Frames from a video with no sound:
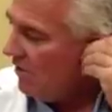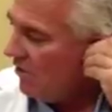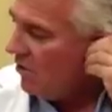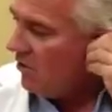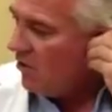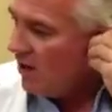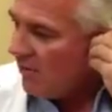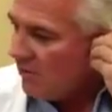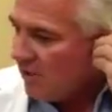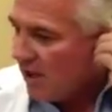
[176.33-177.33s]
you're
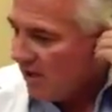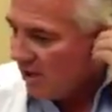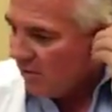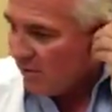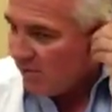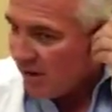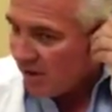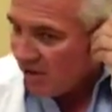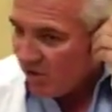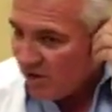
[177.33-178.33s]
able to get a little bit better
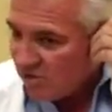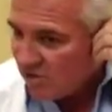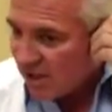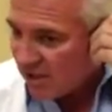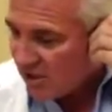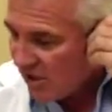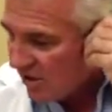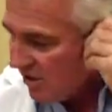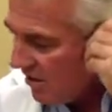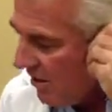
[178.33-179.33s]
noise
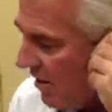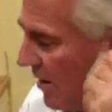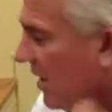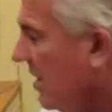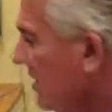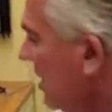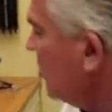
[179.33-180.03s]
reduction. It does